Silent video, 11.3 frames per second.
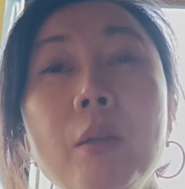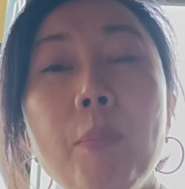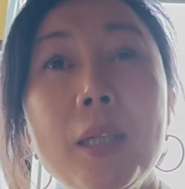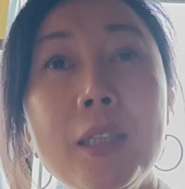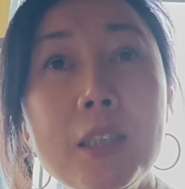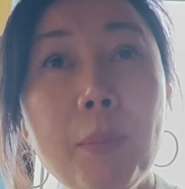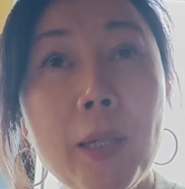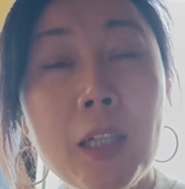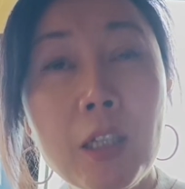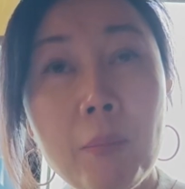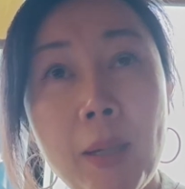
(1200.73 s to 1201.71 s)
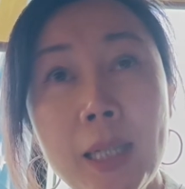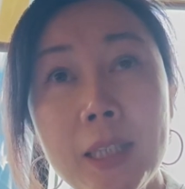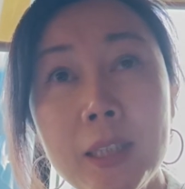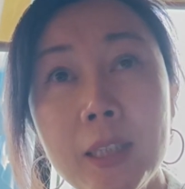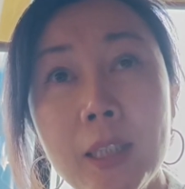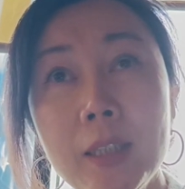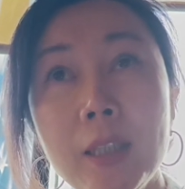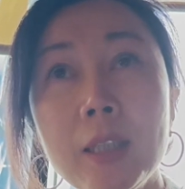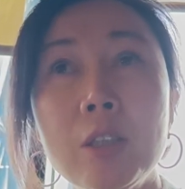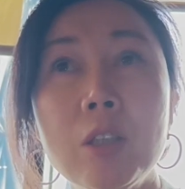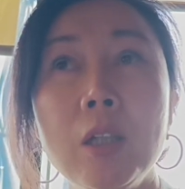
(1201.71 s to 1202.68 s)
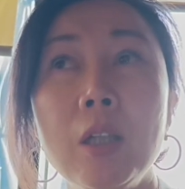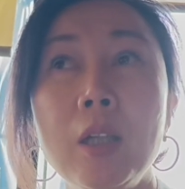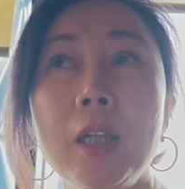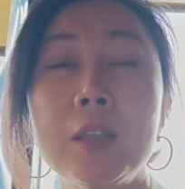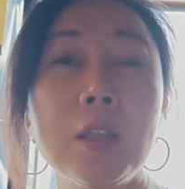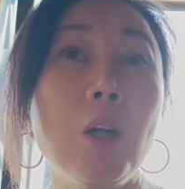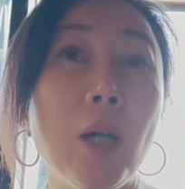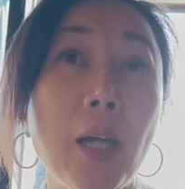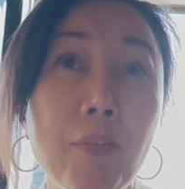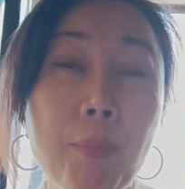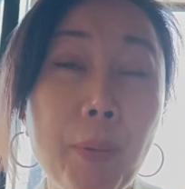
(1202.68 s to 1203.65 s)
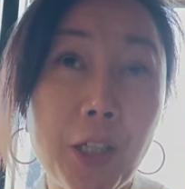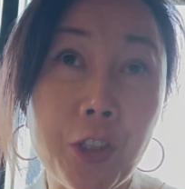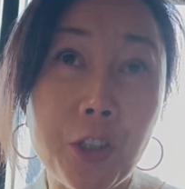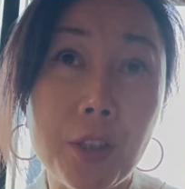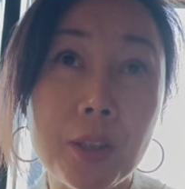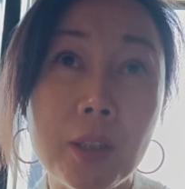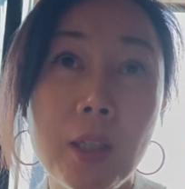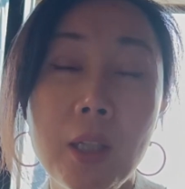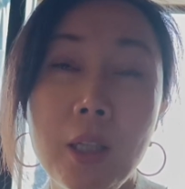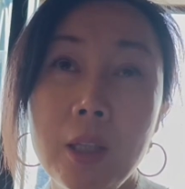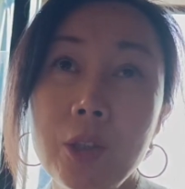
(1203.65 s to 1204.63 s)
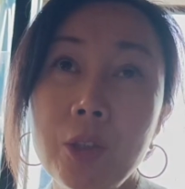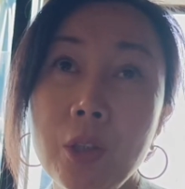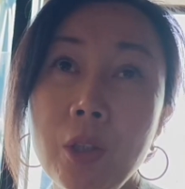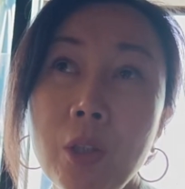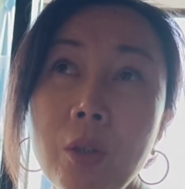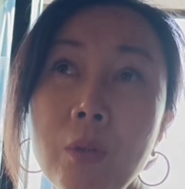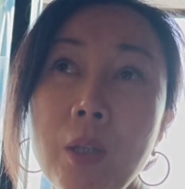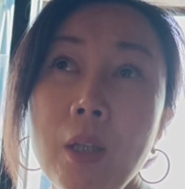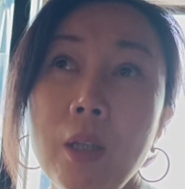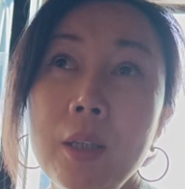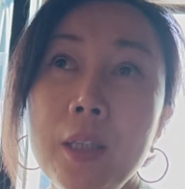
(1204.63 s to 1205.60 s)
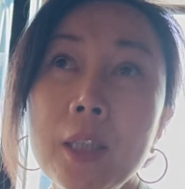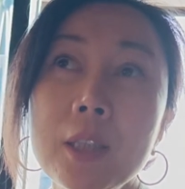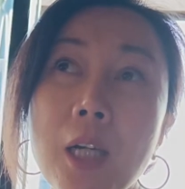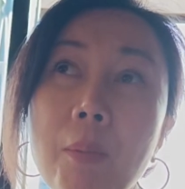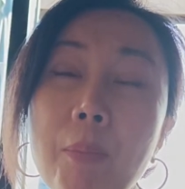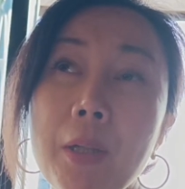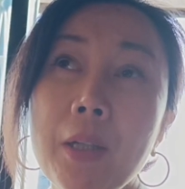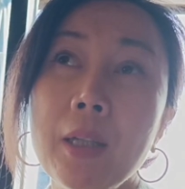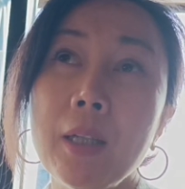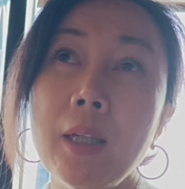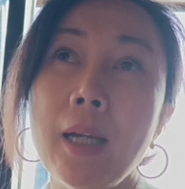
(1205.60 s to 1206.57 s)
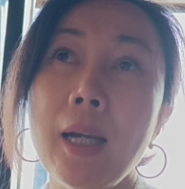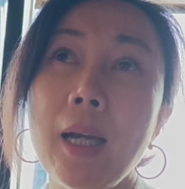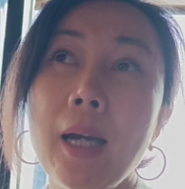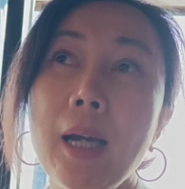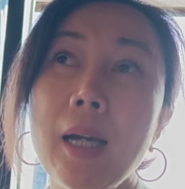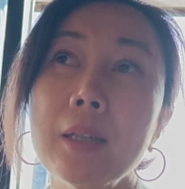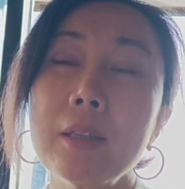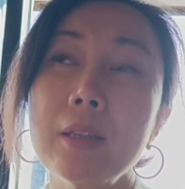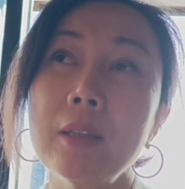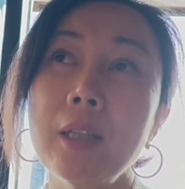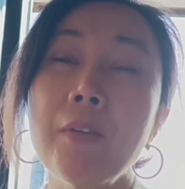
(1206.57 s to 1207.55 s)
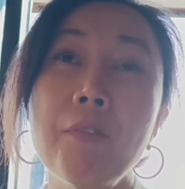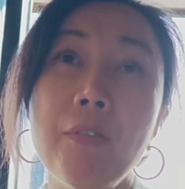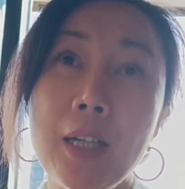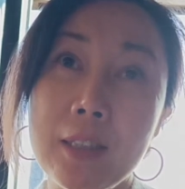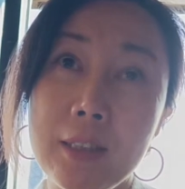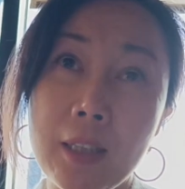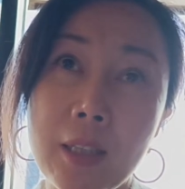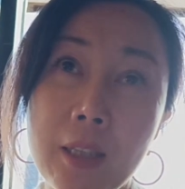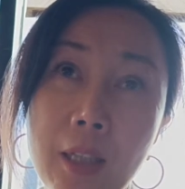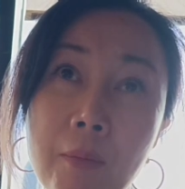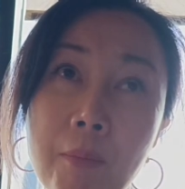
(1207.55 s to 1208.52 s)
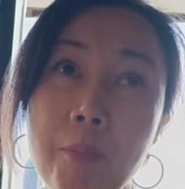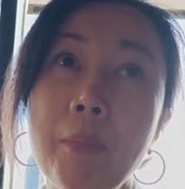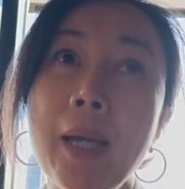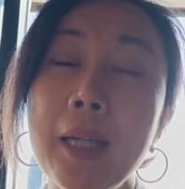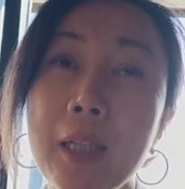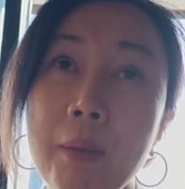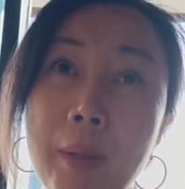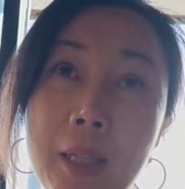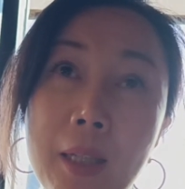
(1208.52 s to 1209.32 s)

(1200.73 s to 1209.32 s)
participating in managing it. It's called Heaven Pictures. So this company had invested in many